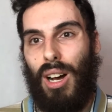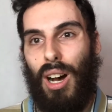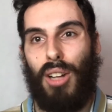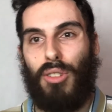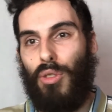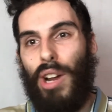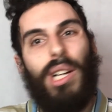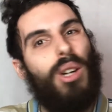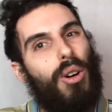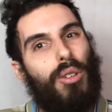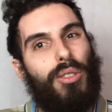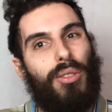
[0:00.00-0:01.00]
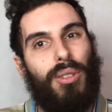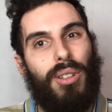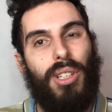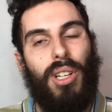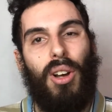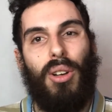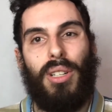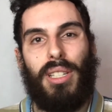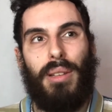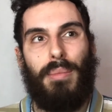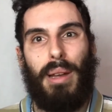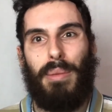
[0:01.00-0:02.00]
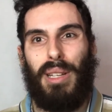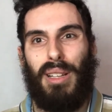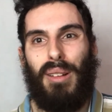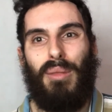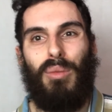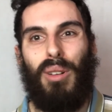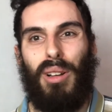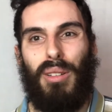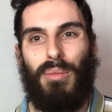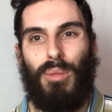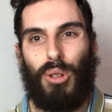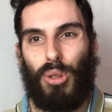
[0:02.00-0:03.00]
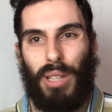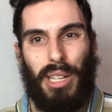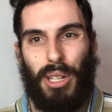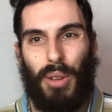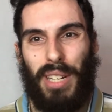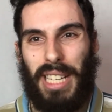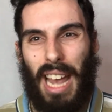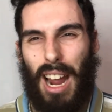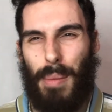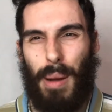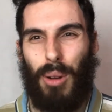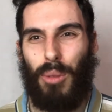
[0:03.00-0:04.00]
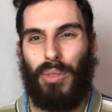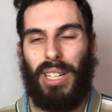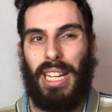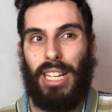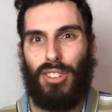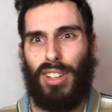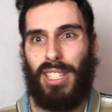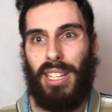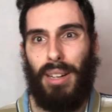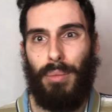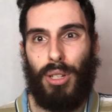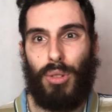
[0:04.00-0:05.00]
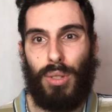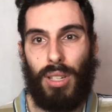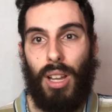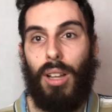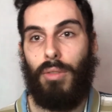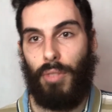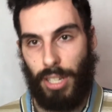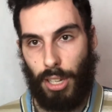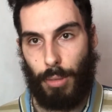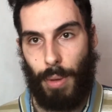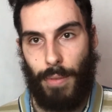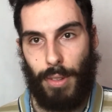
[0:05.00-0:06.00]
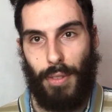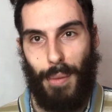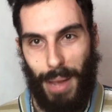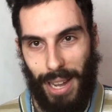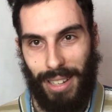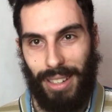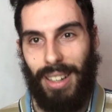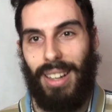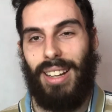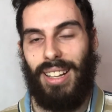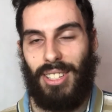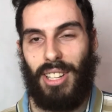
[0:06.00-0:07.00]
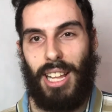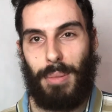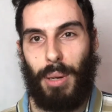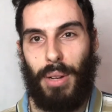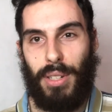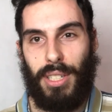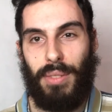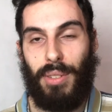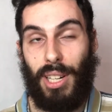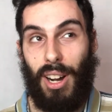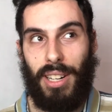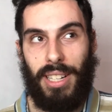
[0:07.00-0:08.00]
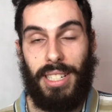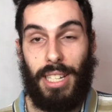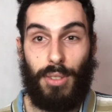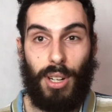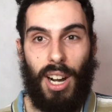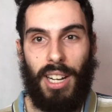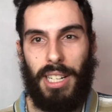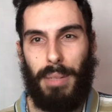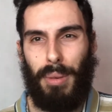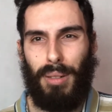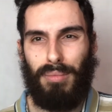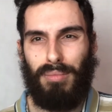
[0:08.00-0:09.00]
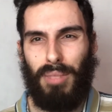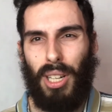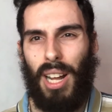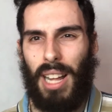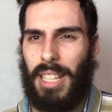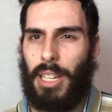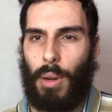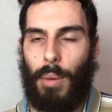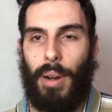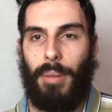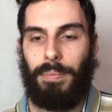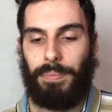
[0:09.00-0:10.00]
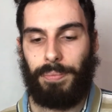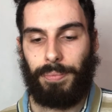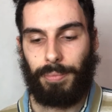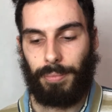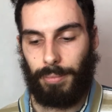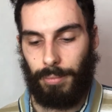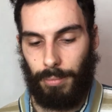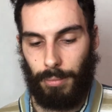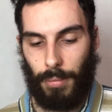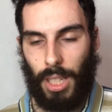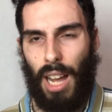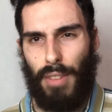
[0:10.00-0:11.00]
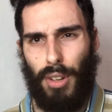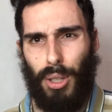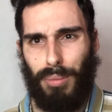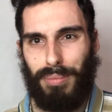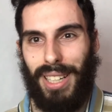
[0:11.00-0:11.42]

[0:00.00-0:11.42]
are written off, you know, because it may be a module that you don't really care about or really interested in, which was research methods for me. So that's probably disregarded. But, you know, I did quite well, I feel.